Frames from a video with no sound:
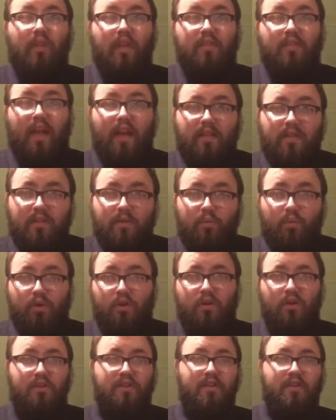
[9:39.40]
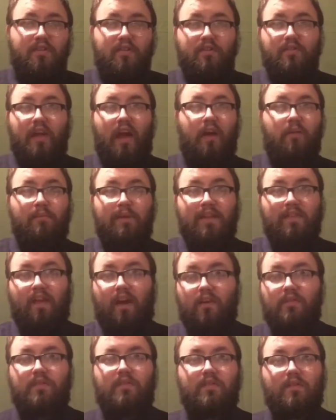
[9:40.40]
That's the world. There's how many
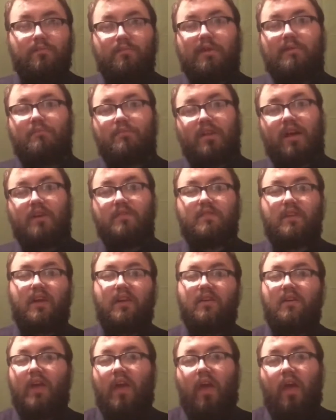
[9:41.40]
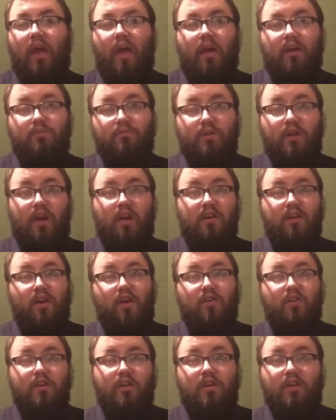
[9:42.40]
thousands of people out there? And we're not
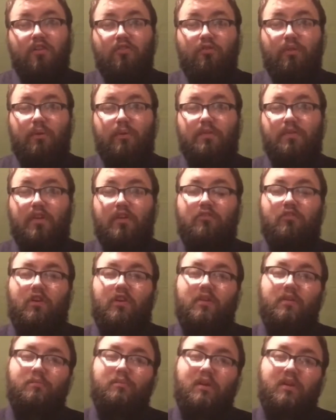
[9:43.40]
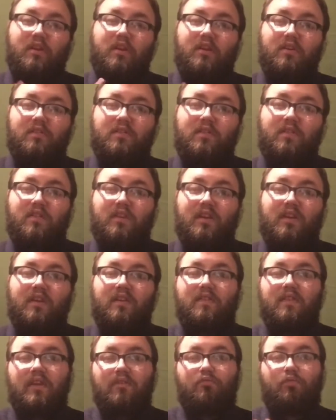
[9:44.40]
all going to agree with each other. But here's the thing,
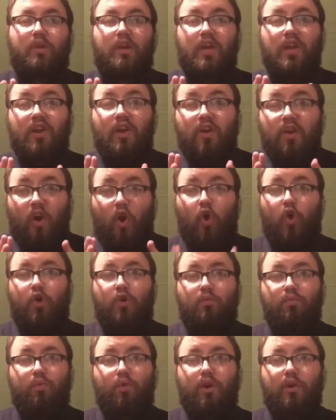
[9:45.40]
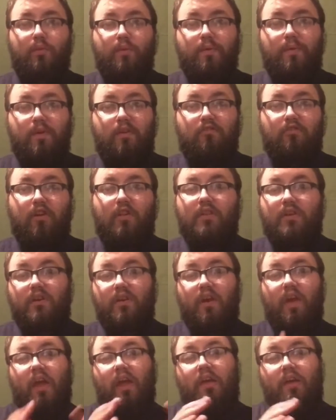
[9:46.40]
is that if we can all work with each other,
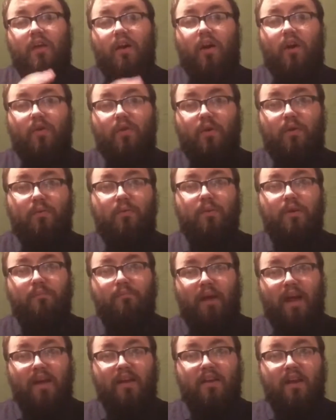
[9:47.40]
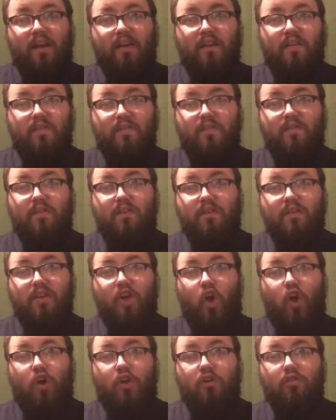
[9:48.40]
although we might not necessarily
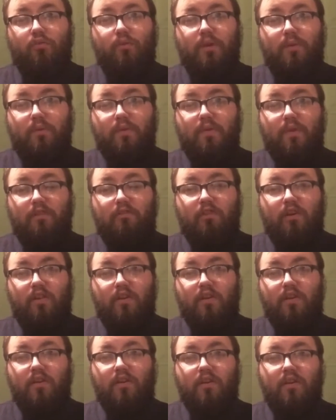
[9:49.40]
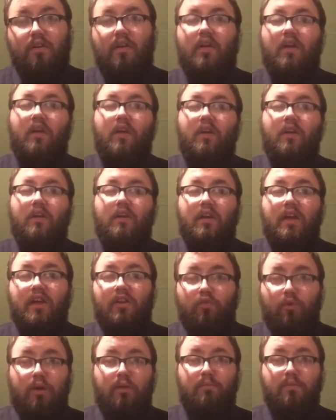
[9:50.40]
all agree with each other,
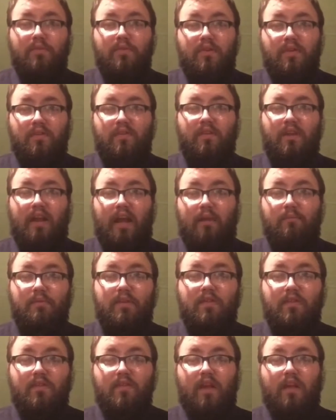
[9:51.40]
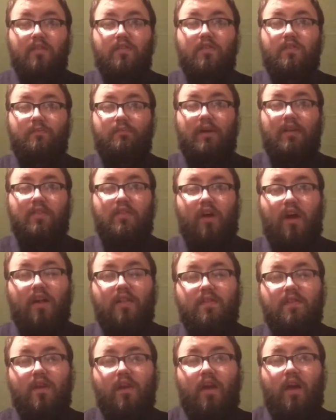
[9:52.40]
incredible things can happen. So that's just my
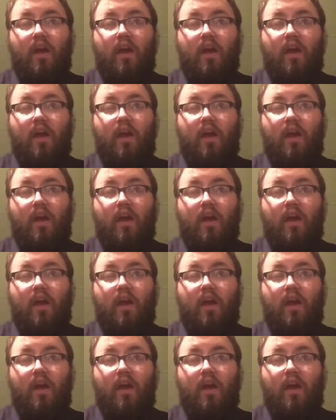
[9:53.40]
thoughts.